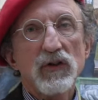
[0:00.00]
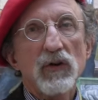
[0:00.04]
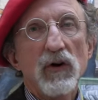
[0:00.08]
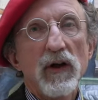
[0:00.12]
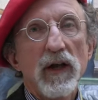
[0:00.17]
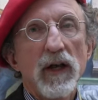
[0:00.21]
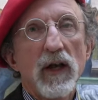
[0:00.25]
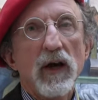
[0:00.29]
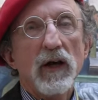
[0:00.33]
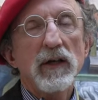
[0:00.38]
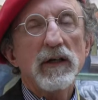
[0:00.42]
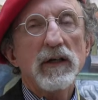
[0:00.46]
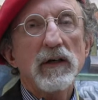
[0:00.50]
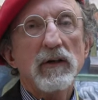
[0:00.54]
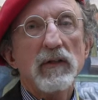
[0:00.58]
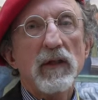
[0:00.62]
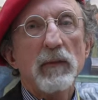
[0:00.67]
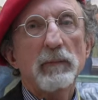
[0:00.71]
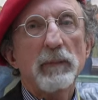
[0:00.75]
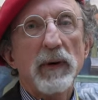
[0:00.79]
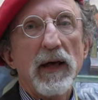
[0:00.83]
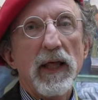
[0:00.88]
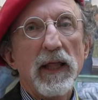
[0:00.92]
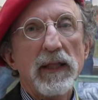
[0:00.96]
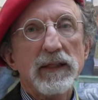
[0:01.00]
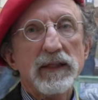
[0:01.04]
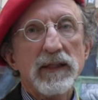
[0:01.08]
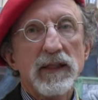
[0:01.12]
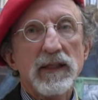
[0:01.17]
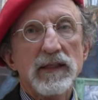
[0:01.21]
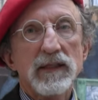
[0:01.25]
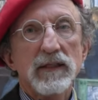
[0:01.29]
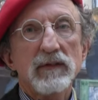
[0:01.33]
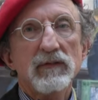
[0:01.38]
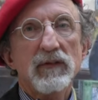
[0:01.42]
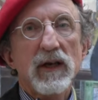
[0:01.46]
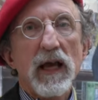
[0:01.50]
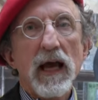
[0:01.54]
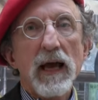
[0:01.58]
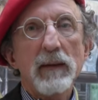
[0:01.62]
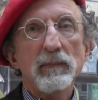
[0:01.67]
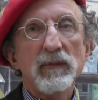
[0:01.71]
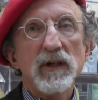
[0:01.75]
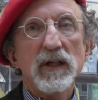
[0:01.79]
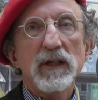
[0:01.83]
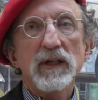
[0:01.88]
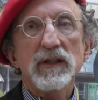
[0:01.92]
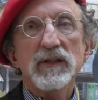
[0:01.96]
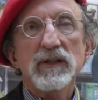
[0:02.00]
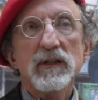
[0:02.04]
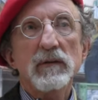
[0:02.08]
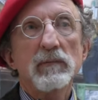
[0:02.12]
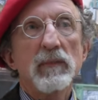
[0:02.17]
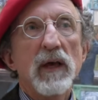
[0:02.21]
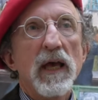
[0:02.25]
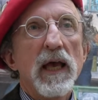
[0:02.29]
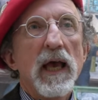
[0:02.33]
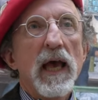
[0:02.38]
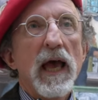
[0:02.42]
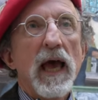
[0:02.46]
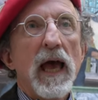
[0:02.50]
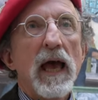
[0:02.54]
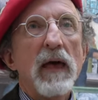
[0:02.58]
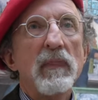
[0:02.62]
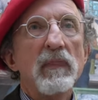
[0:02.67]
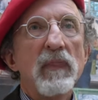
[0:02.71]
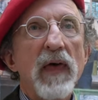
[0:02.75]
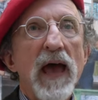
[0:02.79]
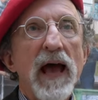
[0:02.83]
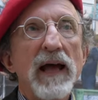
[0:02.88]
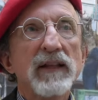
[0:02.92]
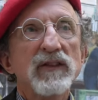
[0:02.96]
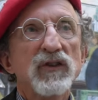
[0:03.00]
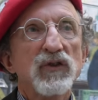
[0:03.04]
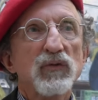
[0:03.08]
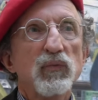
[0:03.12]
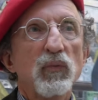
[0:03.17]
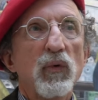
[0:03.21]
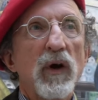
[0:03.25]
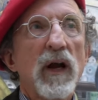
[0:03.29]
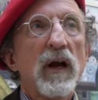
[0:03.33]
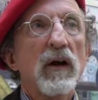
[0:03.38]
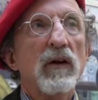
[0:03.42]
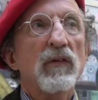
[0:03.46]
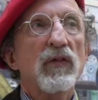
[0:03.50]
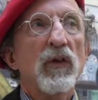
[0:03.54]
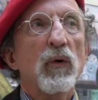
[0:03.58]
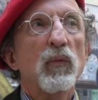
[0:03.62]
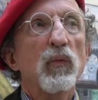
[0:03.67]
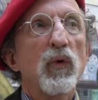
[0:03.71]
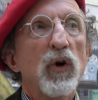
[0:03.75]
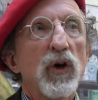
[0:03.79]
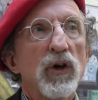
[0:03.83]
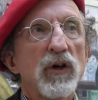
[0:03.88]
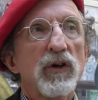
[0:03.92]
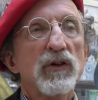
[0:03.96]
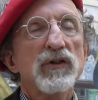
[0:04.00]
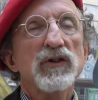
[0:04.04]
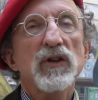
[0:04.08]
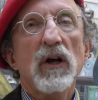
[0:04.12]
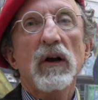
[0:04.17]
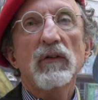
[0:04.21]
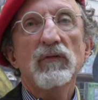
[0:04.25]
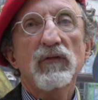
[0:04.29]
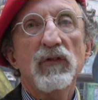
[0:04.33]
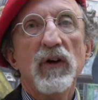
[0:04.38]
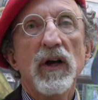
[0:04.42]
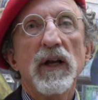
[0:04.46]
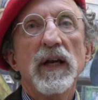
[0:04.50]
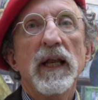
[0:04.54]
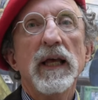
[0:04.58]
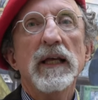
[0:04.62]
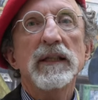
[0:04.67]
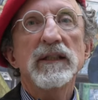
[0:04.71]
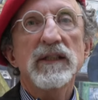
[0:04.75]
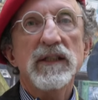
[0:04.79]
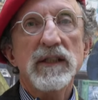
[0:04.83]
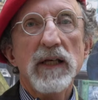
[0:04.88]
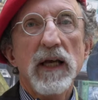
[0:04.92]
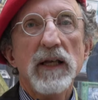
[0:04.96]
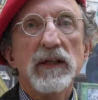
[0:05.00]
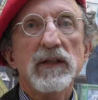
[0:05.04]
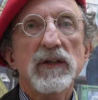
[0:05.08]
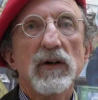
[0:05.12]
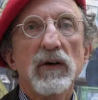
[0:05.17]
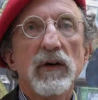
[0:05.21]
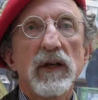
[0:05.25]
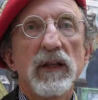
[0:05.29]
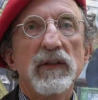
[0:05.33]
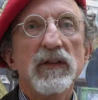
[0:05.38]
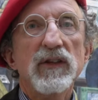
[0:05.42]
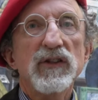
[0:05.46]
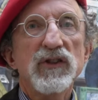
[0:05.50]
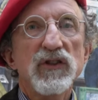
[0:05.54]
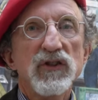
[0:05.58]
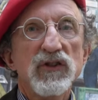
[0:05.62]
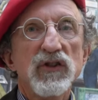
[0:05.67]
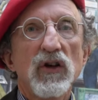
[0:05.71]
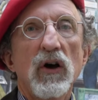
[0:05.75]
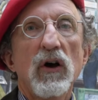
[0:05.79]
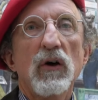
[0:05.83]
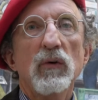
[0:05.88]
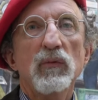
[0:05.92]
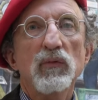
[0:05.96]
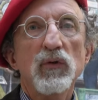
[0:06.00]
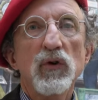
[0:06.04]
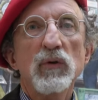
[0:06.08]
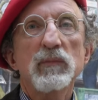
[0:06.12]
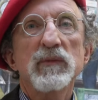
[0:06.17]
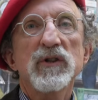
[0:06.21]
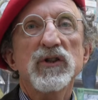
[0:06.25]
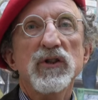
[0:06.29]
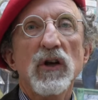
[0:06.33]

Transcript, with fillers: going on here, the politics of communism, and that's where the workers are front and center. This is all, room